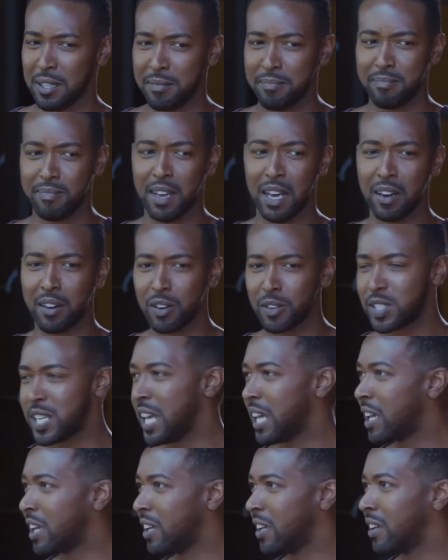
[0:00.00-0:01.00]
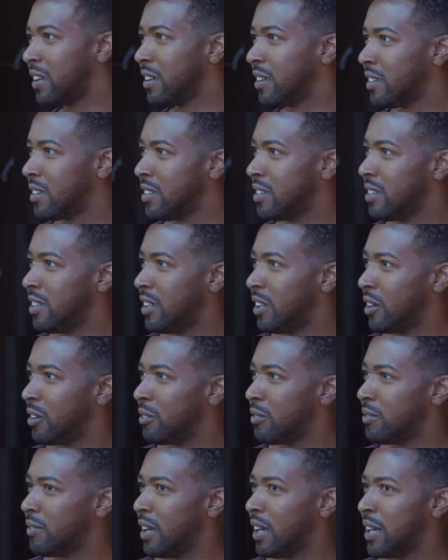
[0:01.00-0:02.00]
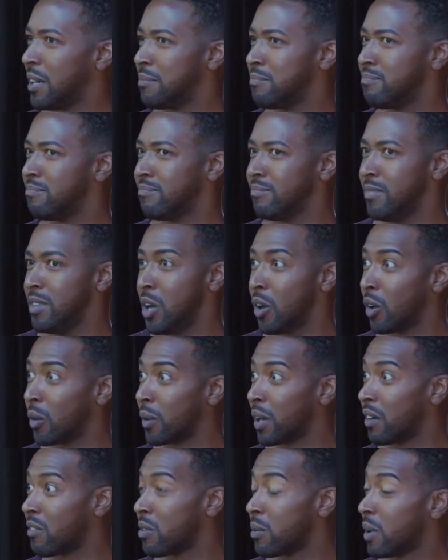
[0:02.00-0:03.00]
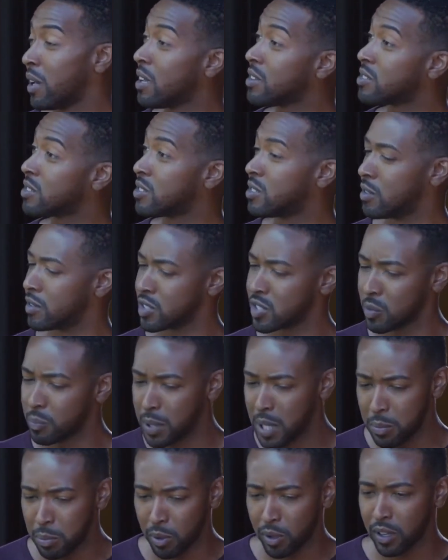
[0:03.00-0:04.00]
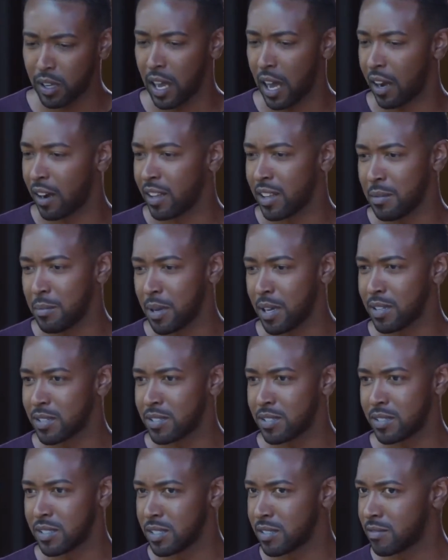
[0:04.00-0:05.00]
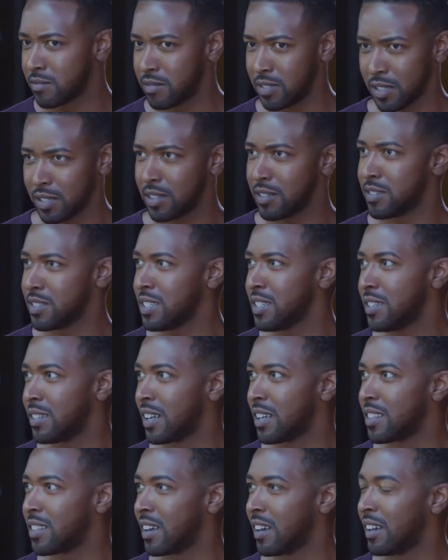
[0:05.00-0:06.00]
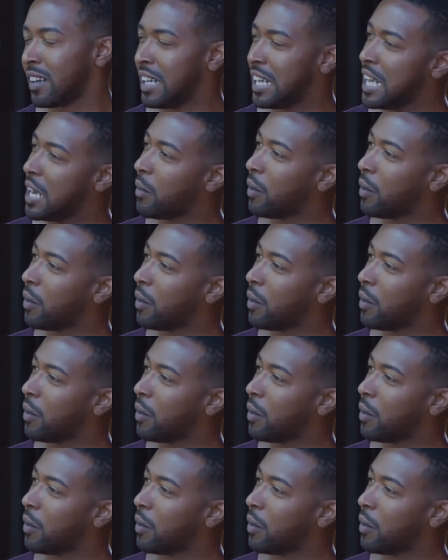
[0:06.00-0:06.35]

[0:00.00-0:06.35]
I don't know, taking, note on what everyone else is doing. So people got on the bus and just took their seat. And I thought, well, I